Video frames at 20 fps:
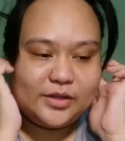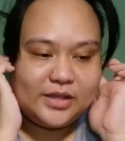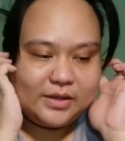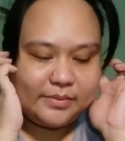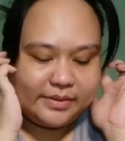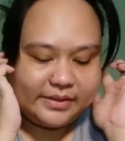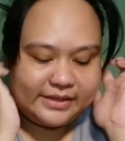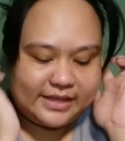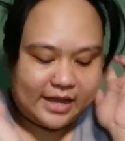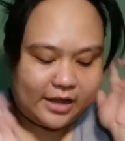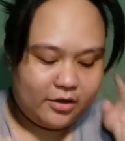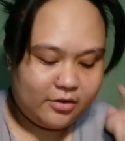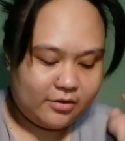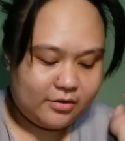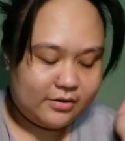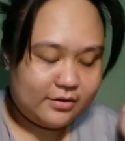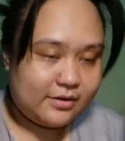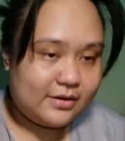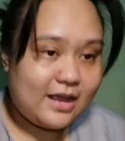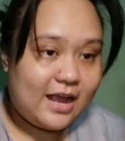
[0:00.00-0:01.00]
na naman
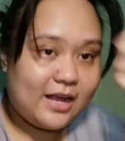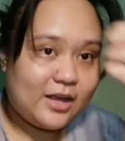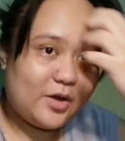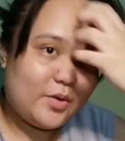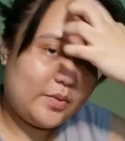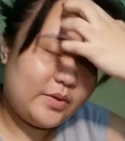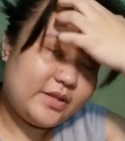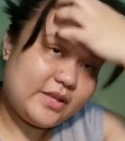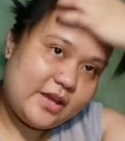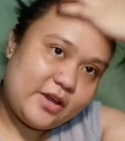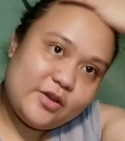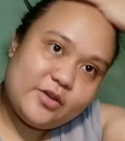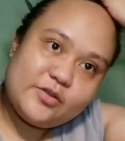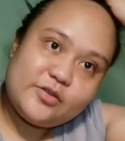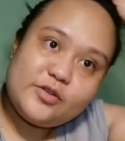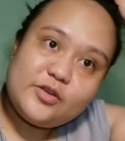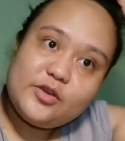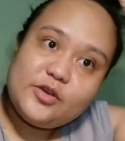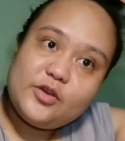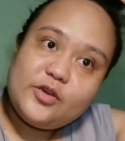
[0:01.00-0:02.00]
tayong gagawin ngayon.